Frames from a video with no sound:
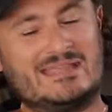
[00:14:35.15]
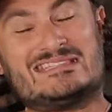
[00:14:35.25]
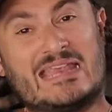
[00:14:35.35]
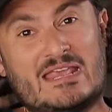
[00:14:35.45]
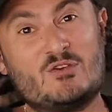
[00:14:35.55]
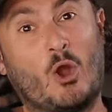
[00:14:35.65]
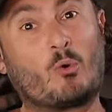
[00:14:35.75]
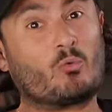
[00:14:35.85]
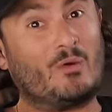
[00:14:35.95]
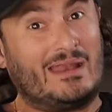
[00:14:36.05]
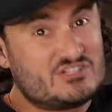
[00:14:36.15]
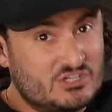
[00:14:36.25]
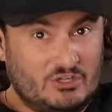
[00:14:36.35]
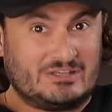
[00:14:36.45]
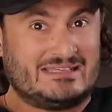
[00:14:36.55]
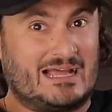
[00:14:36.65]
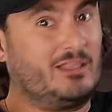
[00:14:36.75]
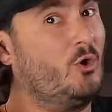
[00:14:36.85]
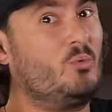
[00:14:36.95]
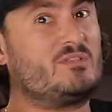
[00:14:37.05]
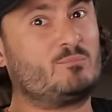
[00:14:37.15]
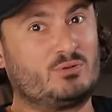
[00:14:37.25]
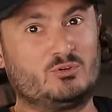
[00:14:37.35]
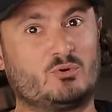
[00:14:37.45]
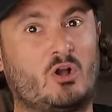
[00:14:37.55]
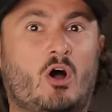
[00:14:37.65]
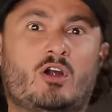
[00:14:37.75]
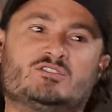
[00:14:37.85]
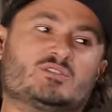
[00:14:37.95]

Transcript: It's a original yellow with blue car,